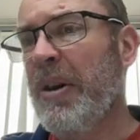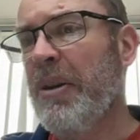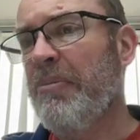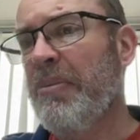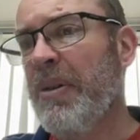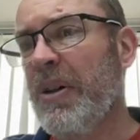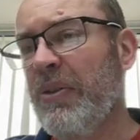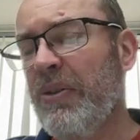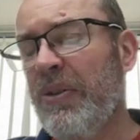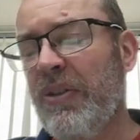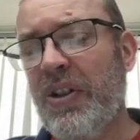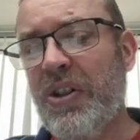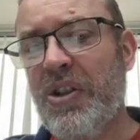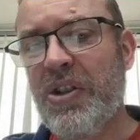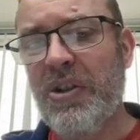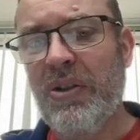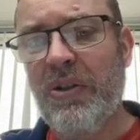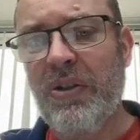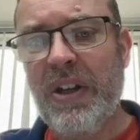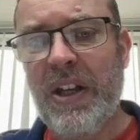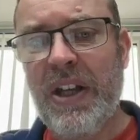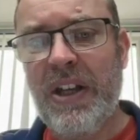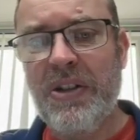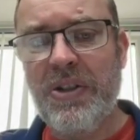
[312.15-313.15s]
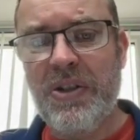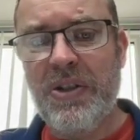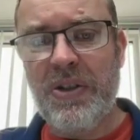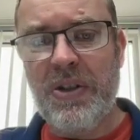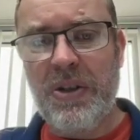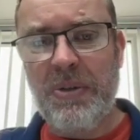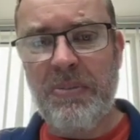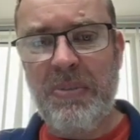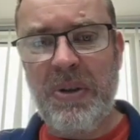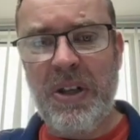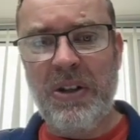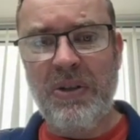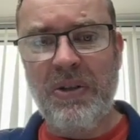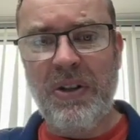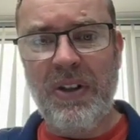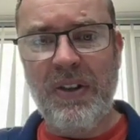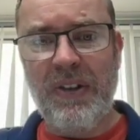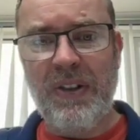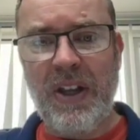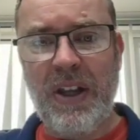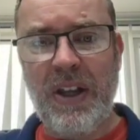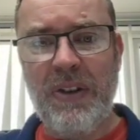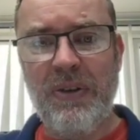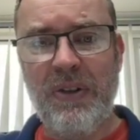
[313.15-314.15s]
postage on that, just to be on the
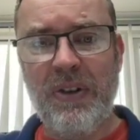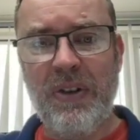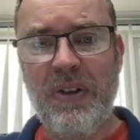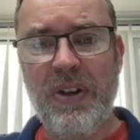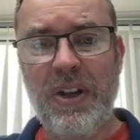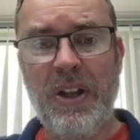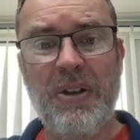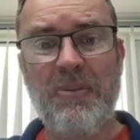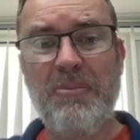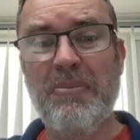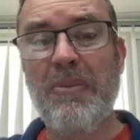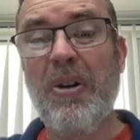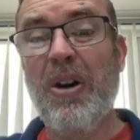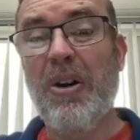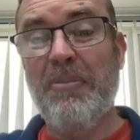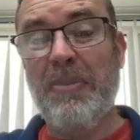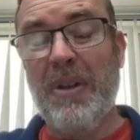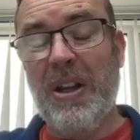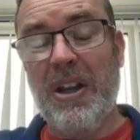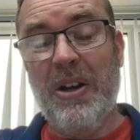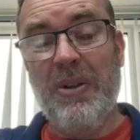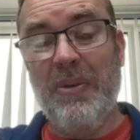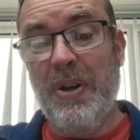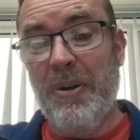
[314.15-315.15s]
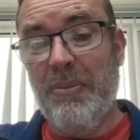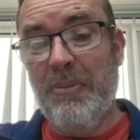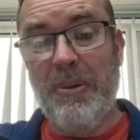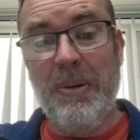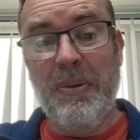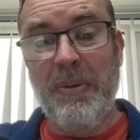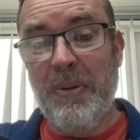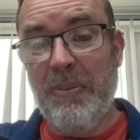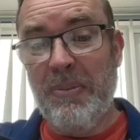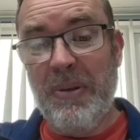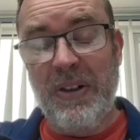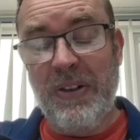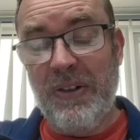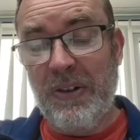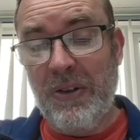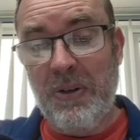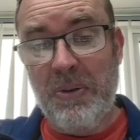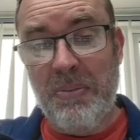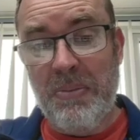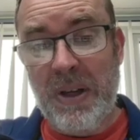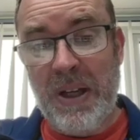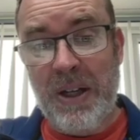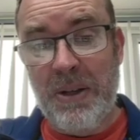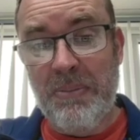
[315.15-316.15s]
safe side. It might be lower, it'll probably be £2,
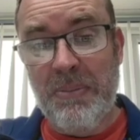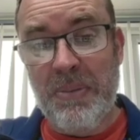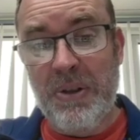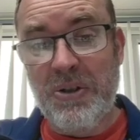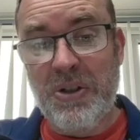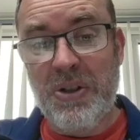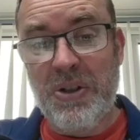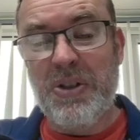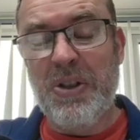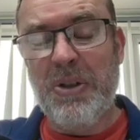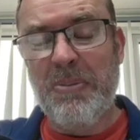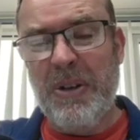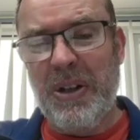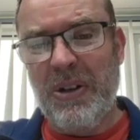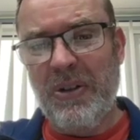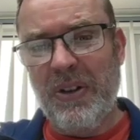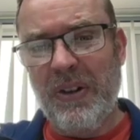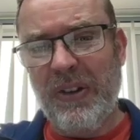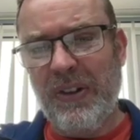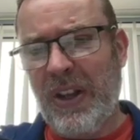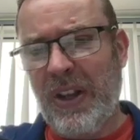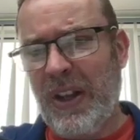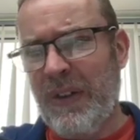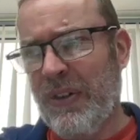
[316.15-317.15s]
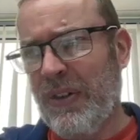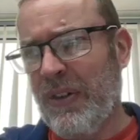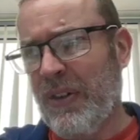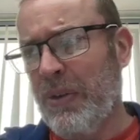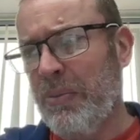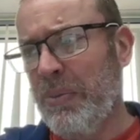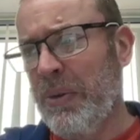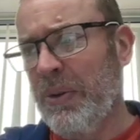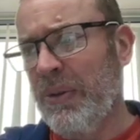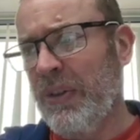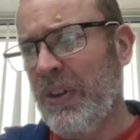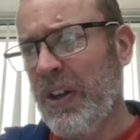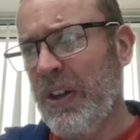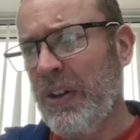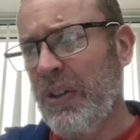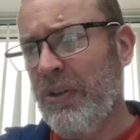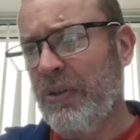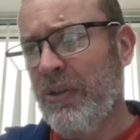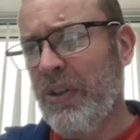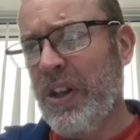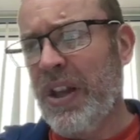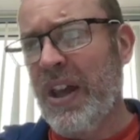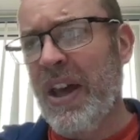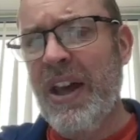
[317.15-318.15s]
but just to be on the safe side, we'll say
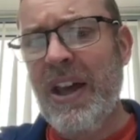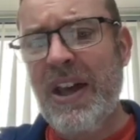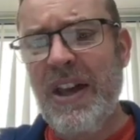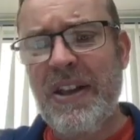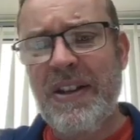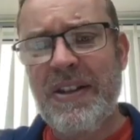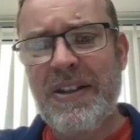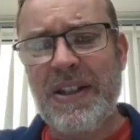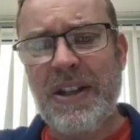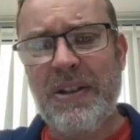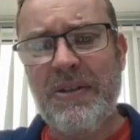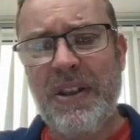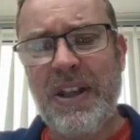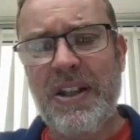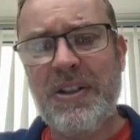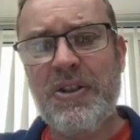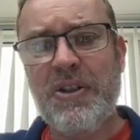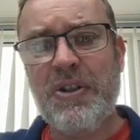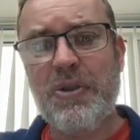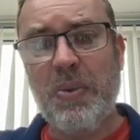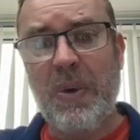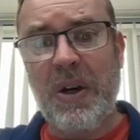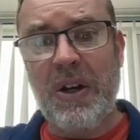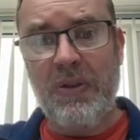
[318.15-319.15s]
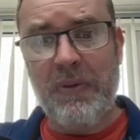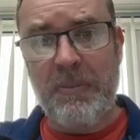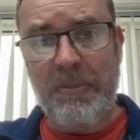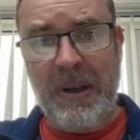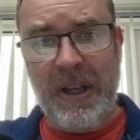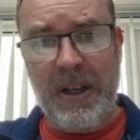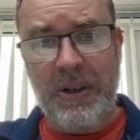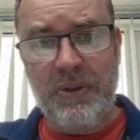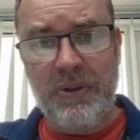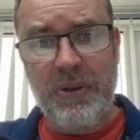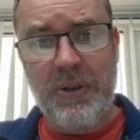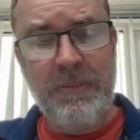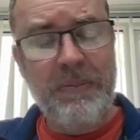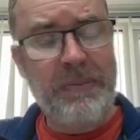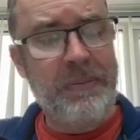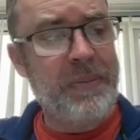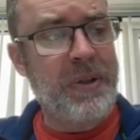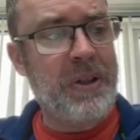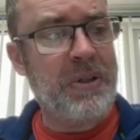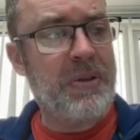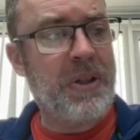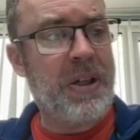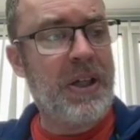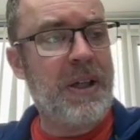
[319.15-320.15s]
three. So that's £12.
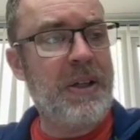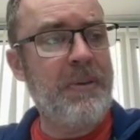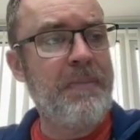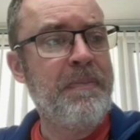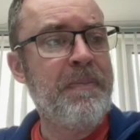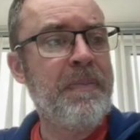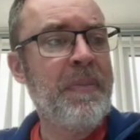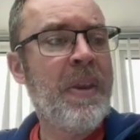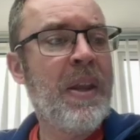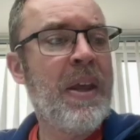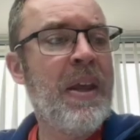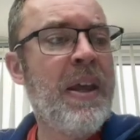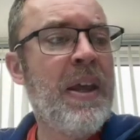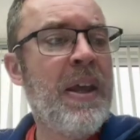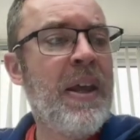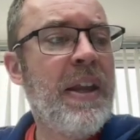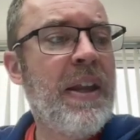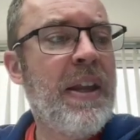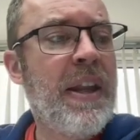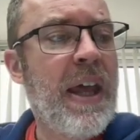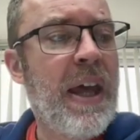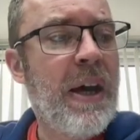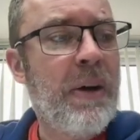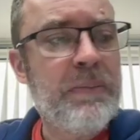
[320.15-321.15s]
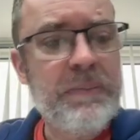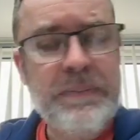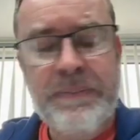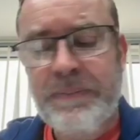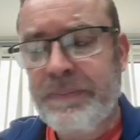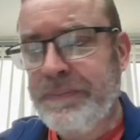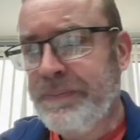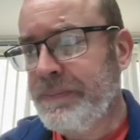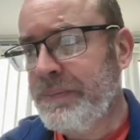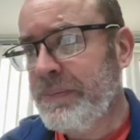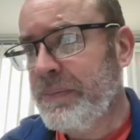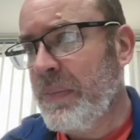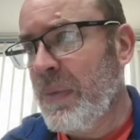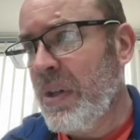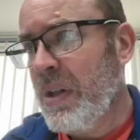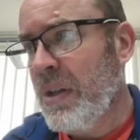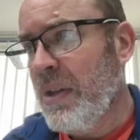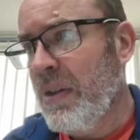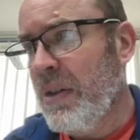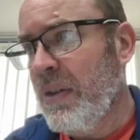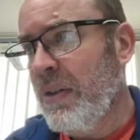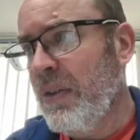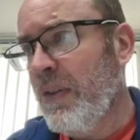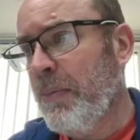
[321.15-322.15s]
Okay, now
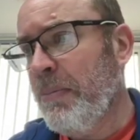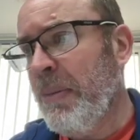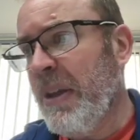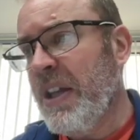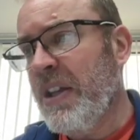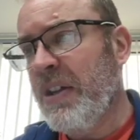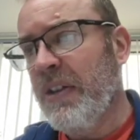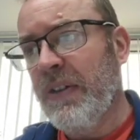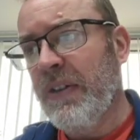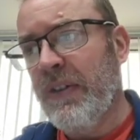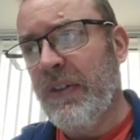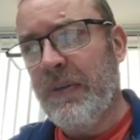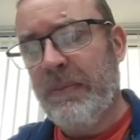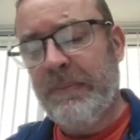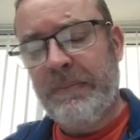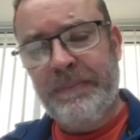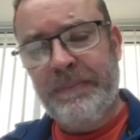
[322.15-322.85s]
speakers.